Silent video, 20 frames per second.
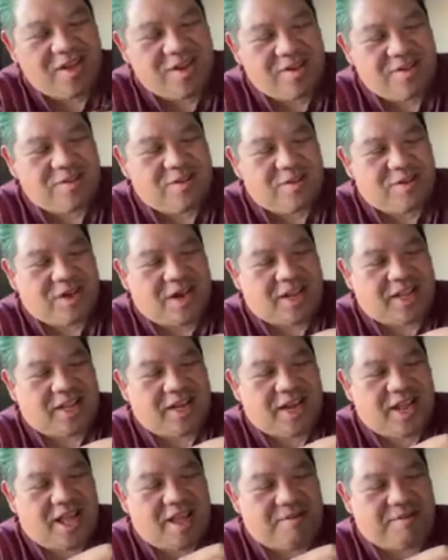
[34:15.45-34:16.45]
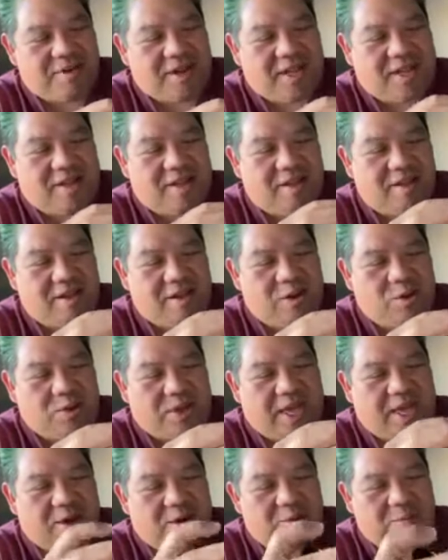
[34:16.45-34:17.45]
so that I can have like a
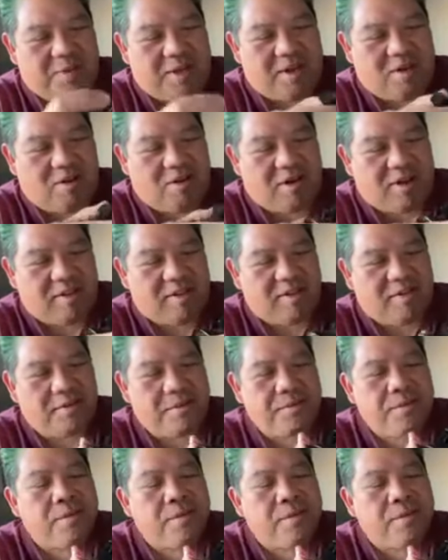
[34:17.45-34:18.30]
locator pin on it.